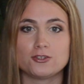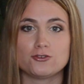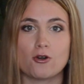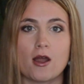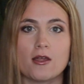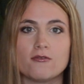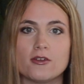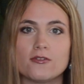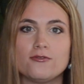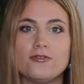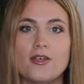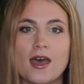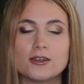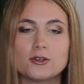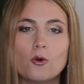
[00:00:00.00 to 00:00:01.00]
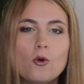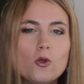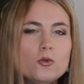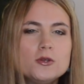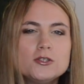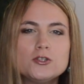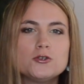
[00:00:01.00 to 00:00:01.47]
driver that
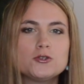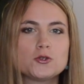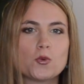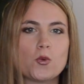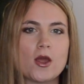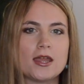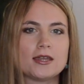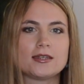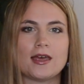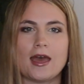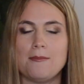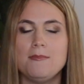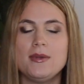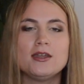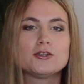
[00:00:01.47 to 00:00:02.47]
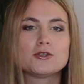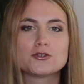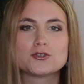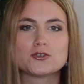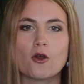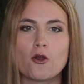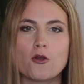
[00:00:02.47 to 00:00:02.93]
always used to wait a minute or
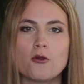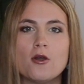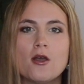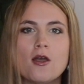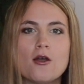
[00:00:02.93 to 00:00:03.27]
so